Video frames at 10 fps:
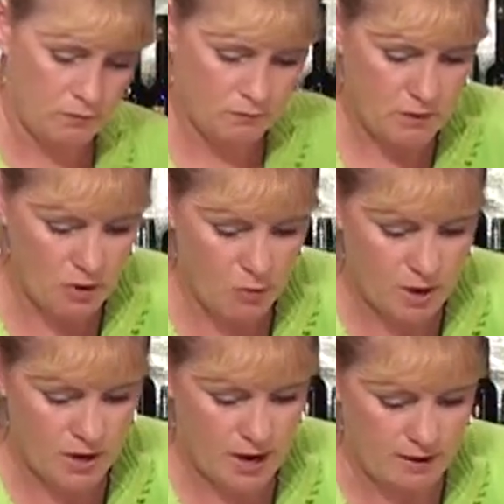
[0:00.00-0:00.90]
About
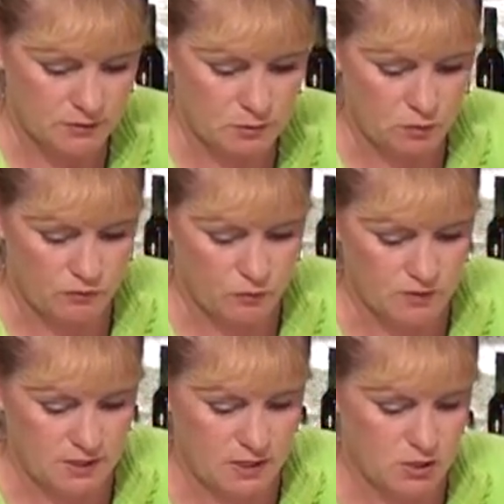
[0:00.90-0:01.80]
1.5
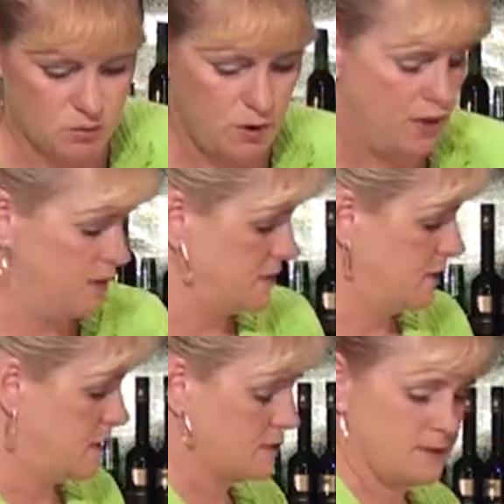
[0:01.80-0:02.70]
spoonfuls in each one of these
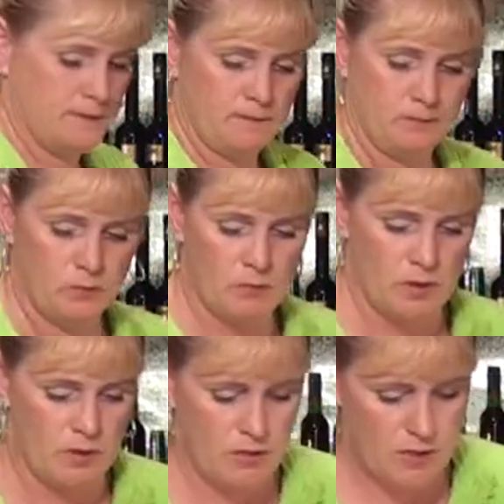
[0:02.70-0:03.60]
things.
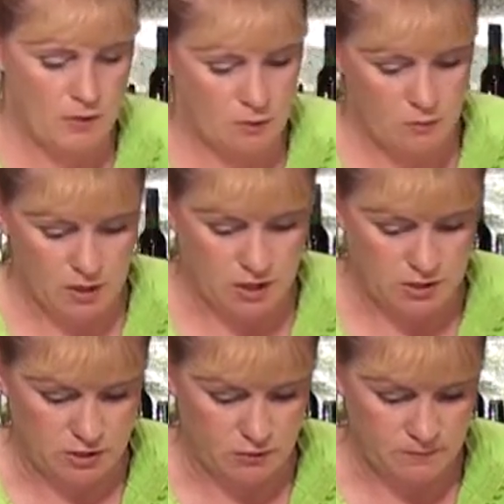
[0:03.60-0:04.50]
Then what we're going to
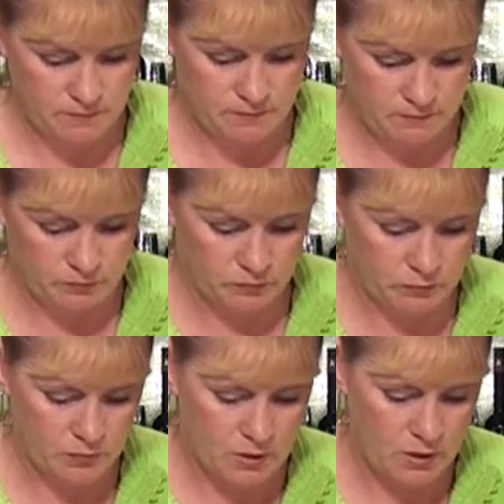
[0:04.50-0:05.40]
do
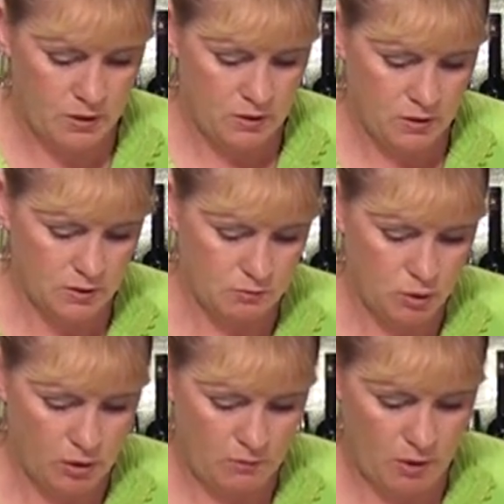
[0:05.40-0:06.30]
is
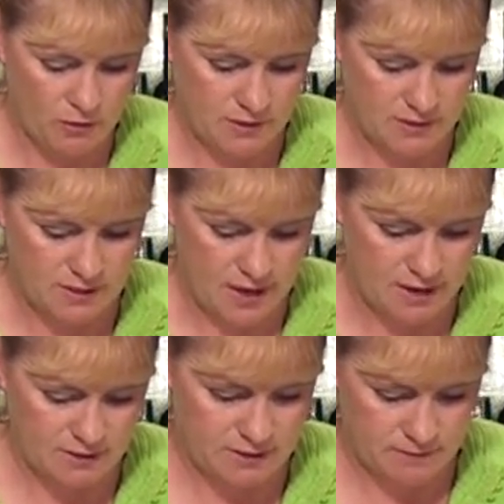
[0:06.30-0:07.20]
pull up all these
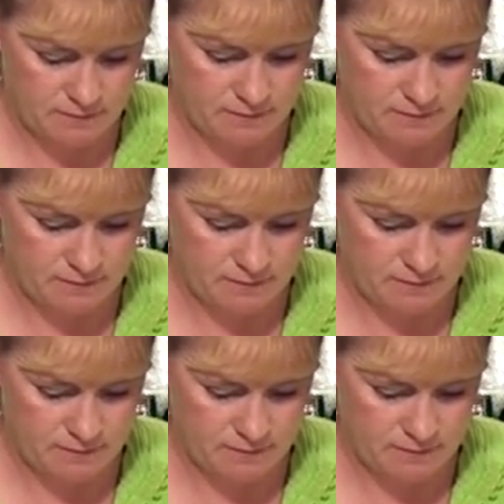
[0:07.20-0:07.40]
sides,